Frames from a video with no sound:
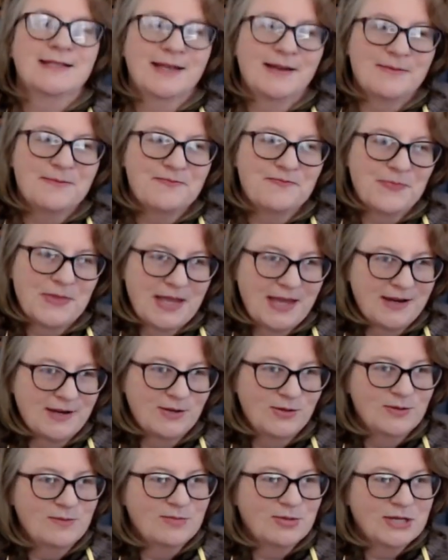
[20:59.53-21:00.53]
at a
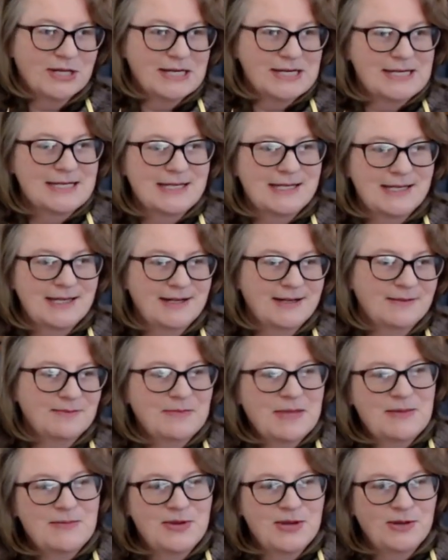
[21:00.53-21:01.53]
good price, then
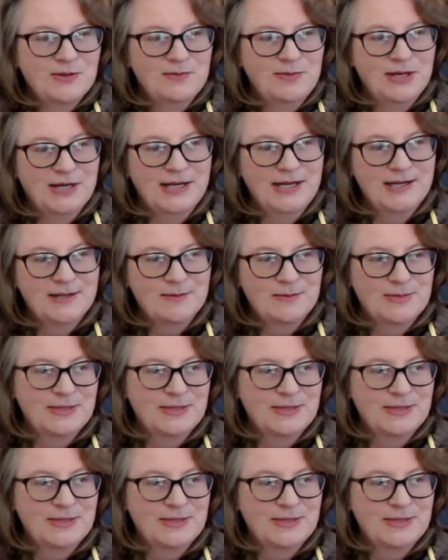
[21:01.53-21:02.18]
maybe I'll buy it.